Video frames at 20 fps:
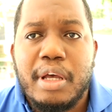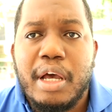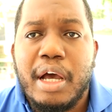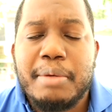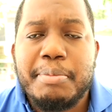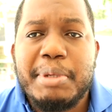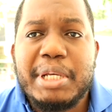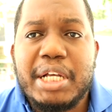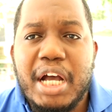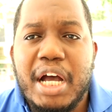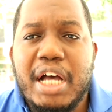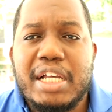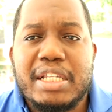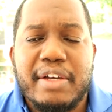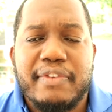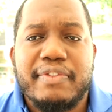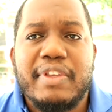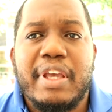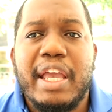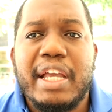And because
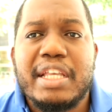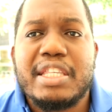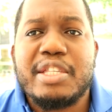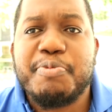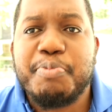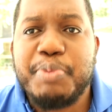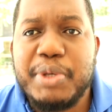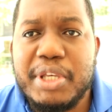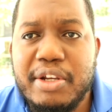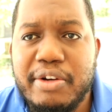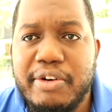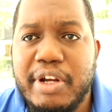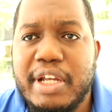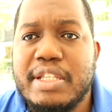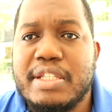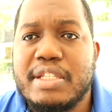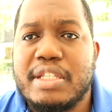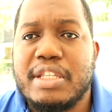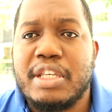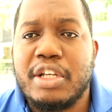of the
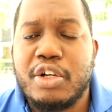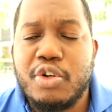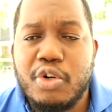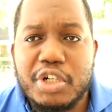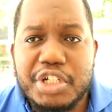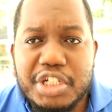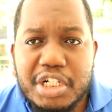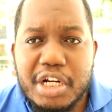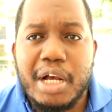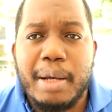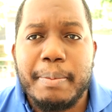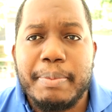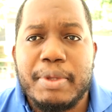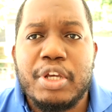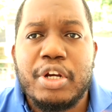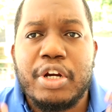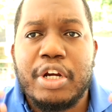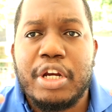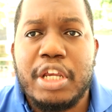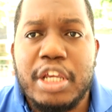experience, it go sharpen
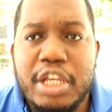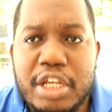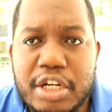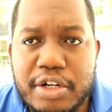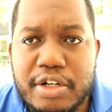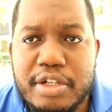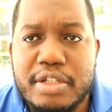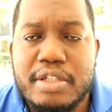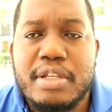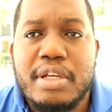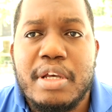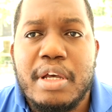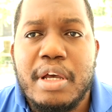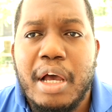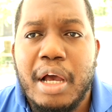your ears.